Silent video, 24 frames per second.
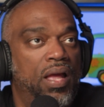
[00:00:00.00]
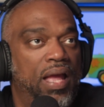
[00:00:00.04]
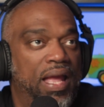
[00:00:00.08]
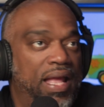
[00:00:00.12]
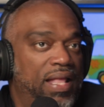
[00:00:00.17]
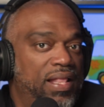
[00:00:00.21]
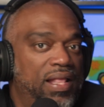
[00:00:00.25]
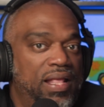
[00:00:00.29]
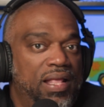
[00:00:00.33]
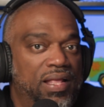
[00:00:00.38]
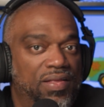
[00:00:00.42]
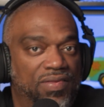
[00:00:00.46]

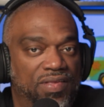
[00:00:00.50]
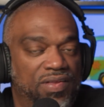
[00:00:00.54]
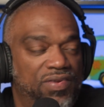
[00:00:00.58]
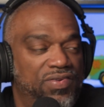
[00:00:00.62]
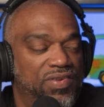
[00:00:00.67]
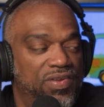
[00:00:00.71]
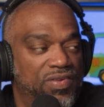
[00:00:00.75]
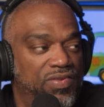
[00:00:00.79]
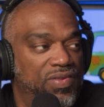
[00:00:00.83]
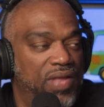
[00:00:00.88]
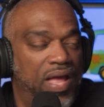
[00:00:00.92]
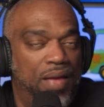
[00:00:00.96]
it is. It's
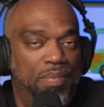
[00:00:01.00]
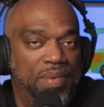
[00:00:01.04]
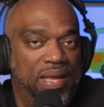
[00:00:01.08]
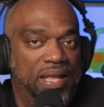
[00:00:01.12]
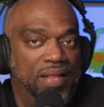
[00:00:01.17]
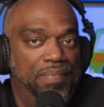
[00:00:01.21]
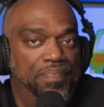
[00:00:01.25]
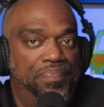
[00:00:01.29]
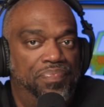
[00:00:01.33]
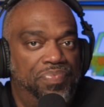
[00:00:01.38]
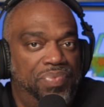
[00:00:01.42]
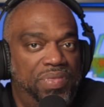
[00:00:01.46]
just, I
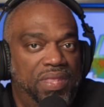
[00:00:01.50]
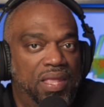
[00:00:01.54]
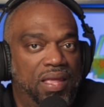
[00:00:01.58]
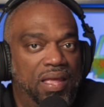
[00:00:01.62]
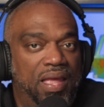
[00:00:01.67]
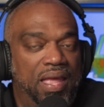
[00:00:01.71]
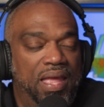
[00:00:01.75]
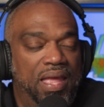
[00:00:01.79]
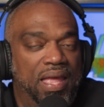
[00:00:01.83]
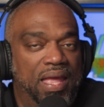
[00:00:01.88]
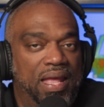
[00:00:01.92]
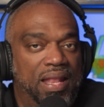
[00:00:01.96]
mean,
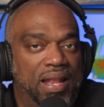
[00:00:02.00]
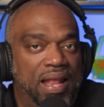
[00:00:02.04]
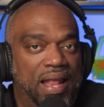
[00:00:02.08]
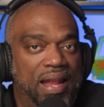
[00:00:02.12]
and